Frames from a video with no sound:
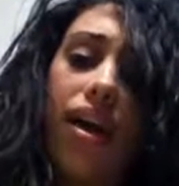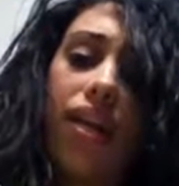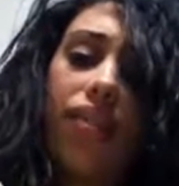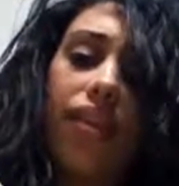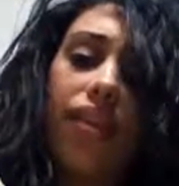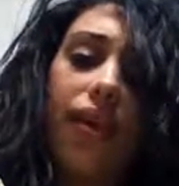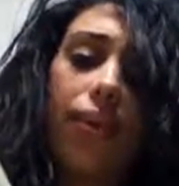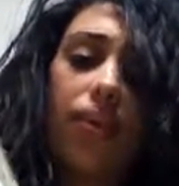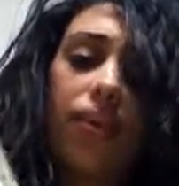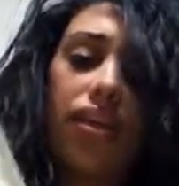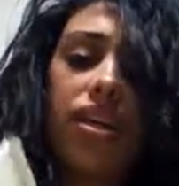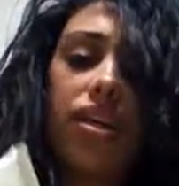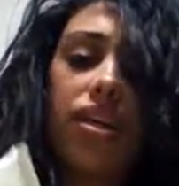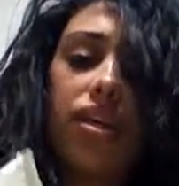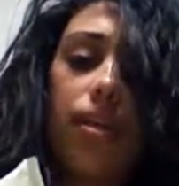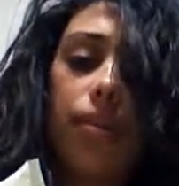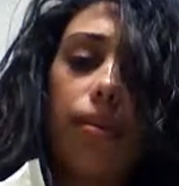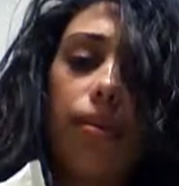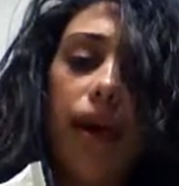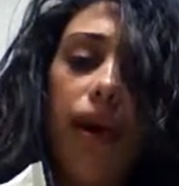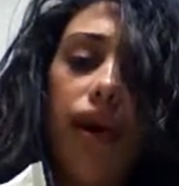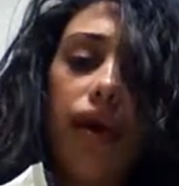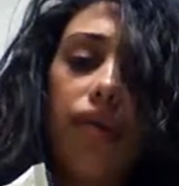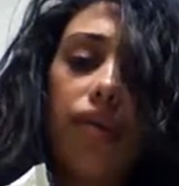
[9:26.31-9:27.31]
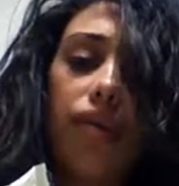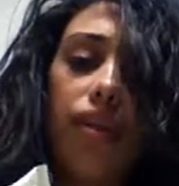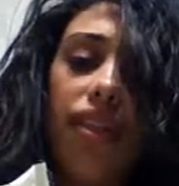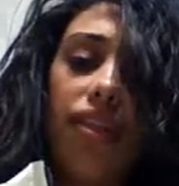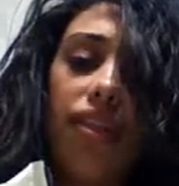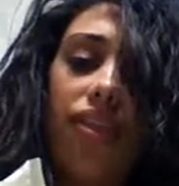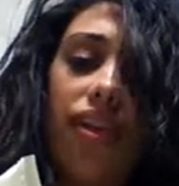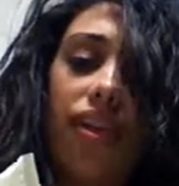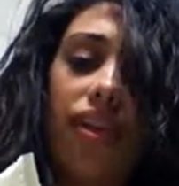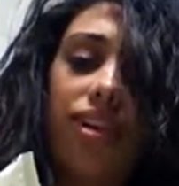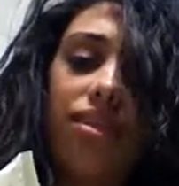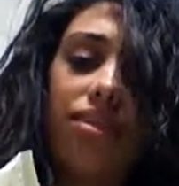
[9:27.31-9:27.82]
that we hear about
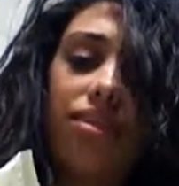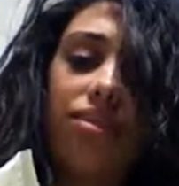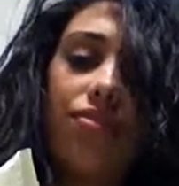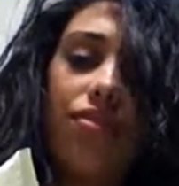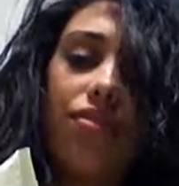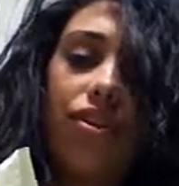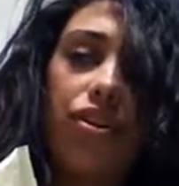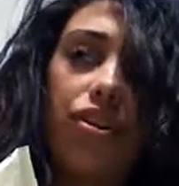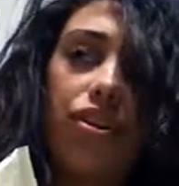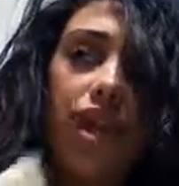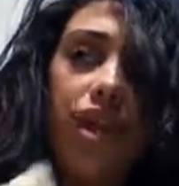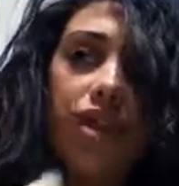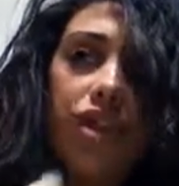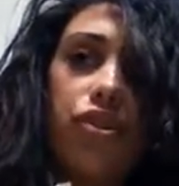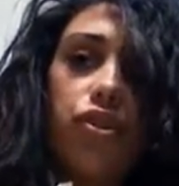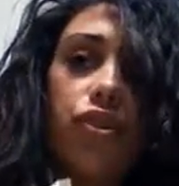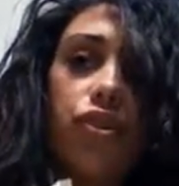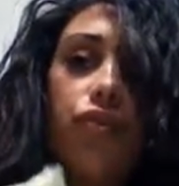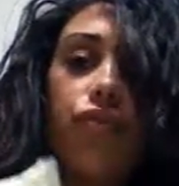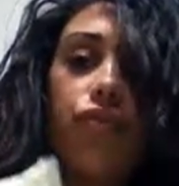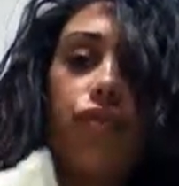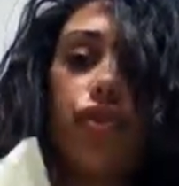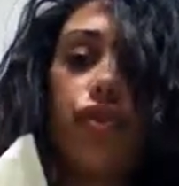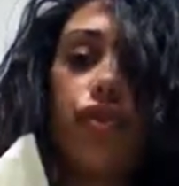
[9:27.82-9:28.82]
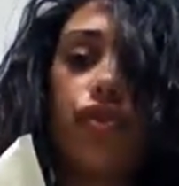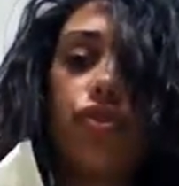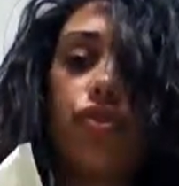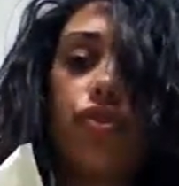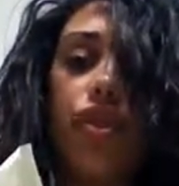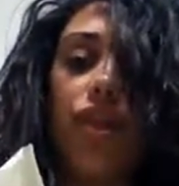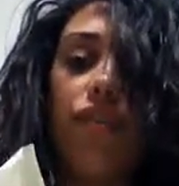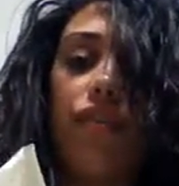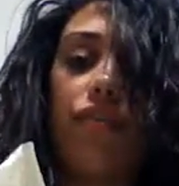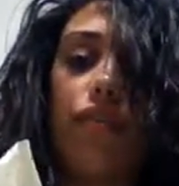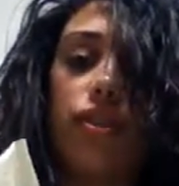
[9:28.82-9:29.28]
that is very natural, very soft,